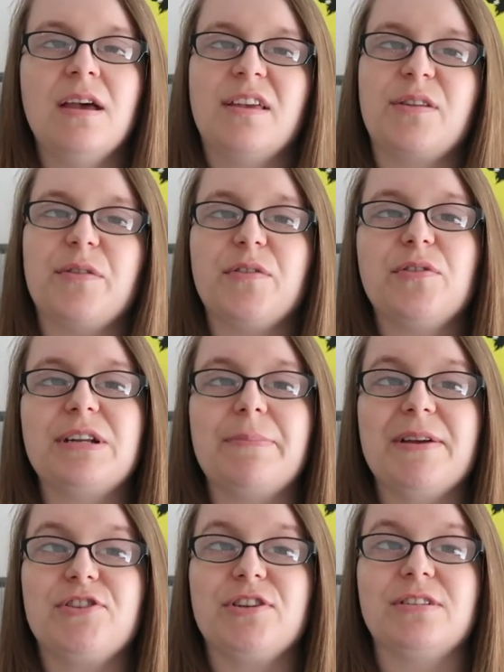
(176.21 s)
So we've already
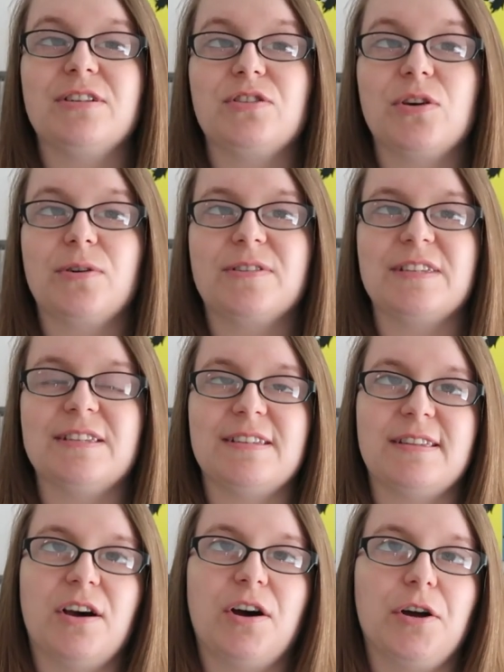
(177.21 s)
mentioned toxins
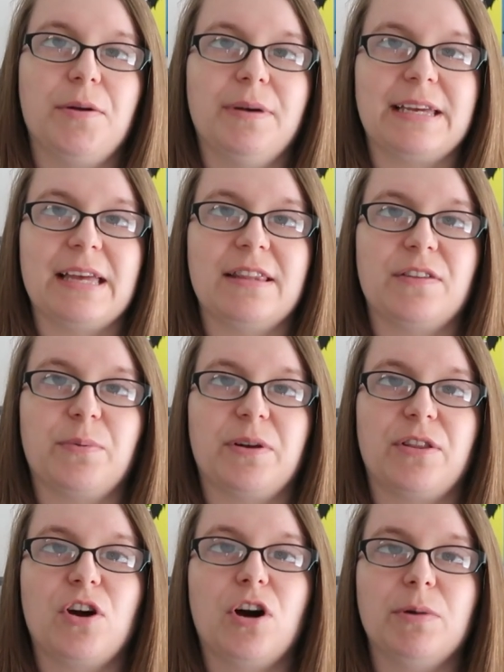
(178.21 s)
in the home, again that's one
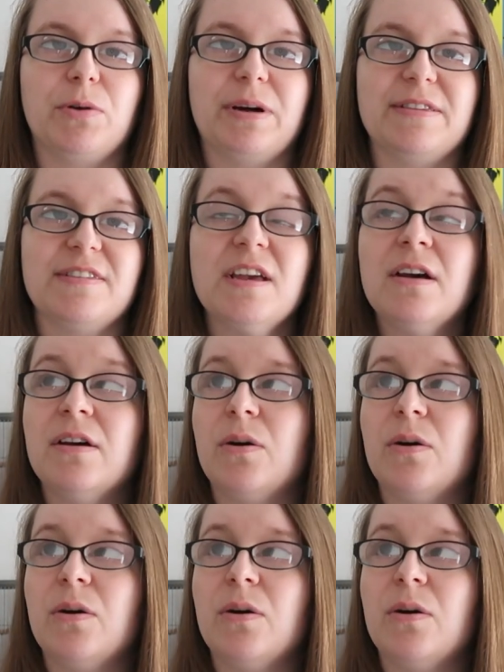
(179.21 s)
of the common ones.